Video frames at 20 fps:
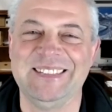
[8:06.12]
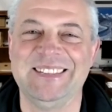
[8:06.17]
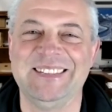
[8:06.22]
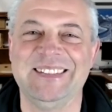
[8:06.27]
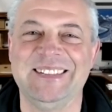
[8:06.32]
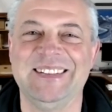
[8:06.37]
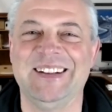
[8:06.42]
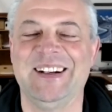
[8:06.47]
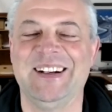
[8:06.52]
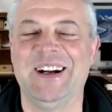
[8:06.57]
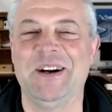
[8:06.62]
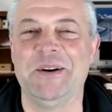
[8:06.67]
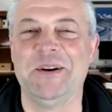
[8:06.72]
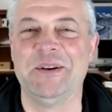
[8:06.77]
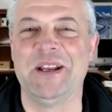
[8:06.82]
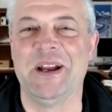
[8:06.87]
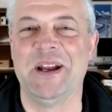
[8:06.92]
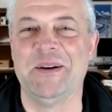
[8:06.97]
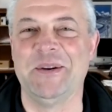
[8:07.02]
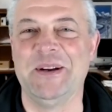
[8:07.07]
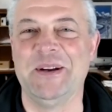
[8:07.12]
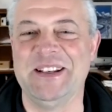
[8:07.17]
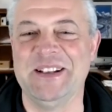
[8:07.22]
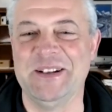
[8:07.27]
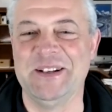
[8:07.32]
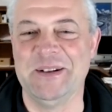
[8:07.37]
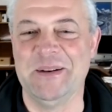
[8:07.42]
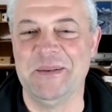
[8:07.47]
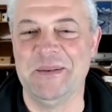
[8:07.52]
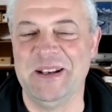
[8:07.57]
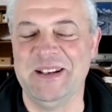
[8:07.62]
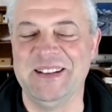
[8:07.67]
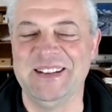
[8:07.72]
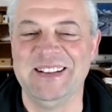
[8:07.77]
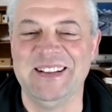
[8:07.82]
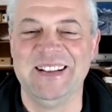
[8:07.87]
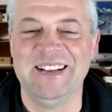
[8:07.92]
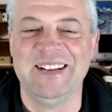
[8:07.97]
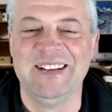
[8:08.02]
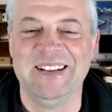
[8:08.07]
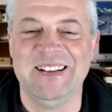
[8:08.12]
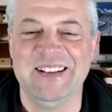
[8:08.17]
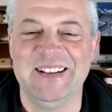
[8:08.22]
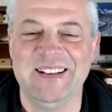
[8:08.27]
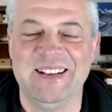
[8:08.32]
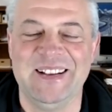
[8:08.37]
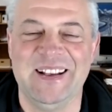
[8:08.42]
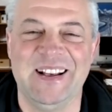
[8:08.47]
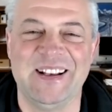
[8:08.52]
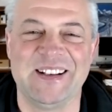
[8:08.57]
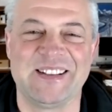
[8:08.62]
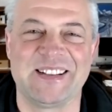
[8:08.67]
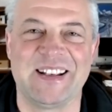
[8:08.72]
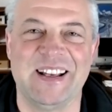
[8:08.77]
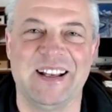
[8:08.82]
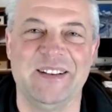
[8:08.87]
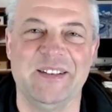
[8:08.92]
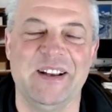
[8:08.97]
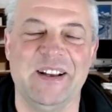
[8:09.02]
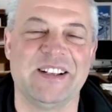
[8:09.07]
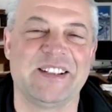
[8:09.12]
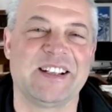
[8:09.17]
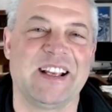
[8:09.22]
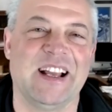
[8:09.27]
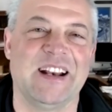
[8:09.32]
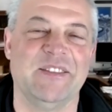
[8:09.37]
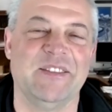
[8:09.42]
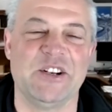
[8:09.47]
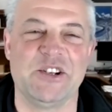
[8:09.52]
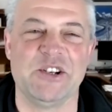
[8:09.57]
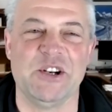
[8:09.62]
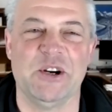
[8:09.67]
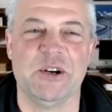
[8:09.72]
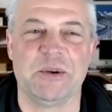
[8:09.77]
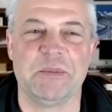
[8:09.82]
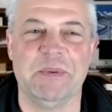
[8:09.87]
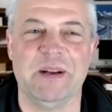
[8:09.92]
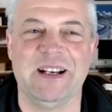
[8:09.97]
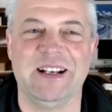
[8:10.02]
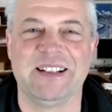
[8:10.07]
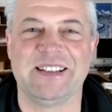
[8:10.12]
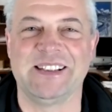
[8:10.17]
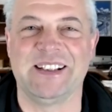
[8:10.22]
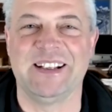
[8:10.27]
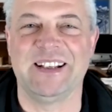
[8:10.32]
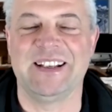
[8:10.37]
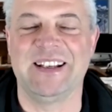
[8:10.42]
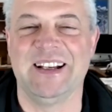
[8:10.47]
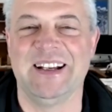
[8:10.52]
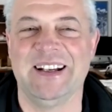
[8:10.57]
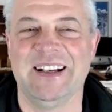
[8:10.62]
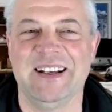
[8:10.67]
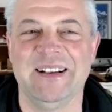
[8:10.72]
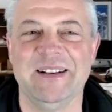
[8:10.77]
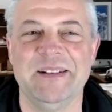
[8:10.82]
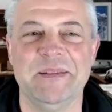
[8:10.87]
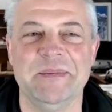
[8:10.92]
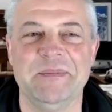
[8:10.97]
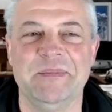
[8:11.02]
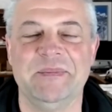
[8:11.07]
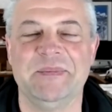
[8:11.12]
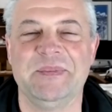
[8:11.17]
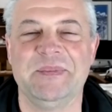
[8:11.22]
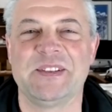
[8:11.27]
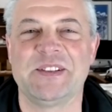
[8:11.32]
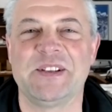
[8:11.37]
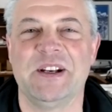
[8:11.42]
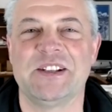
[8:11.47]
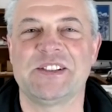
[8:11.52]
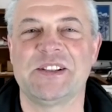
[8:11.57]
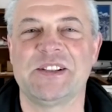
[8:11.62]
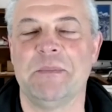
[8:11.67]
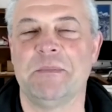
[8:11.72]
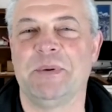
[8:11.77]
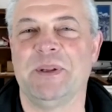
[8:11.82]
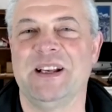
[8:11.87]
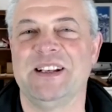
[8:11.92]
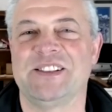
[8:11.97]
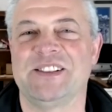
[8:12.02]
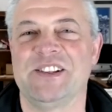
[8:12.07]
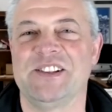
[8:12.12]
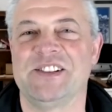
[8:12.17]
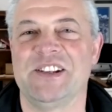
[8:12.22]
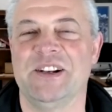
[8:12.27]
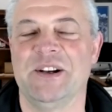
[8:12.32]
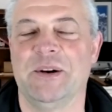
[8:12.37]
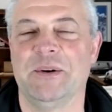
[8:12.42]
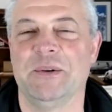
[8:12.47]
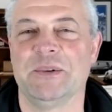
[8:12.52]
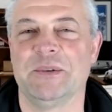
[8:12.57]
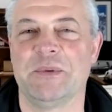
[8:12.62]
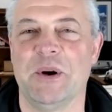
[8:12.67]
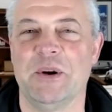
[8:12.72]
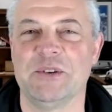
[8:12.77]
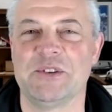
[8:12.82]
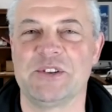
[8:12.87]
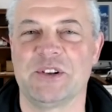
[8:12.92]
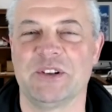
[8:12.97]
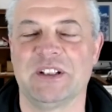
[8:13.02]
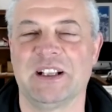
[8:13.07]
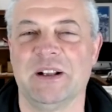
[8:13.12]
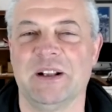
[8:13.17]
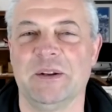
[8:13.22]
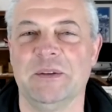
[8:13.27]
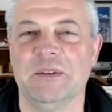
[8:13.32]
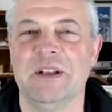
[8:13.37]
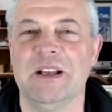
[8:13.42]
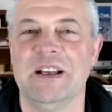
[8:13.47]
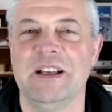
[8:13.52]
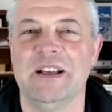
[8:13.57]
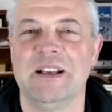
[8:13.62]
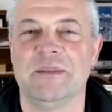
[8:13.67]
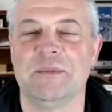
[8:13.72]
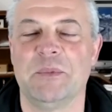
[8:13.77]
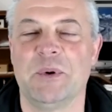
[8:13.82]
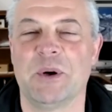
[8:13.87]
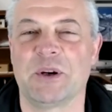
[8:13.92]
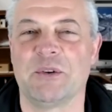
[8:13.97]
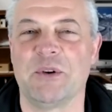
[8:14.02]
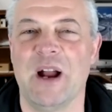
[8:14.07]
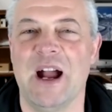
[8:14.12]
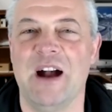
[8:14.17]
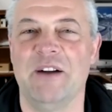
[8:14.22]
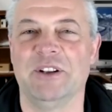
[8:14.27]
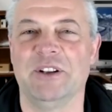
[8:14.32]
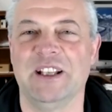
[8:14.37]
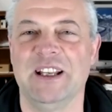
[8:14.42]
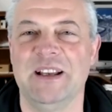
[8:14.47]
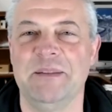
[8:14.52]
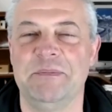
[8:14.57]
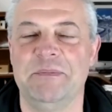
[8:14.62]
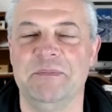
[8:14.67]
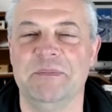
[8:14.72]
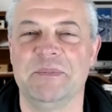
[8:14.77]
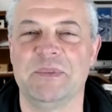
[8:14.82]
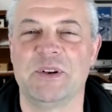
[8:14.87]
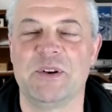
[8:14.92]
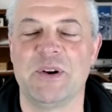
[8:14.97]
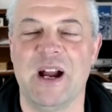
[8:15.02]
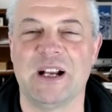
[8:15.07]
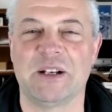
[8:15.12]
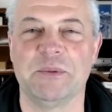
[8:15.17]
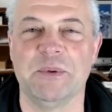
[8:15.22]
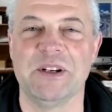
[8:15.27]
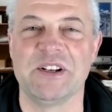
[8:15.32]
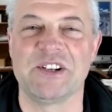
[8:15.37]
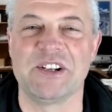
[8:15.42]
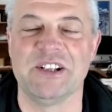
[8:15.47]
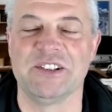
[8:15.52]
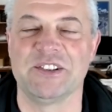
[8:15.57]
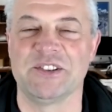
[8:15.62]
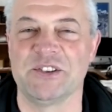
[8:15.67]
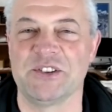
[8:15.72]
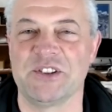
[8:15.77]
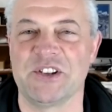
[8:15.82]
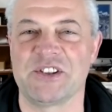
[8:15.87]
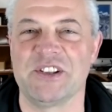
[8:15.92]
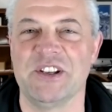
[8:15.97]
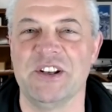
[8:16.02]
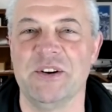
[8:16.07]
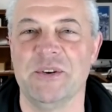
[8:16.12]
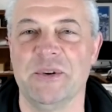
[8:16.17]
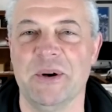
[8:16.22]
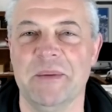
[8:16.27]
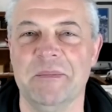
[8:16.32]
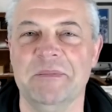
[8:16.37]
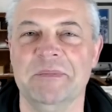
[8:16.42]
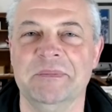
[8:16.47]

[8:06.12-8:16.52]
Oh yeah, we do. I mean, it's kind of a joke, but it's like some places, the roads are a little more gravelly. Cracked windshields are just the norm.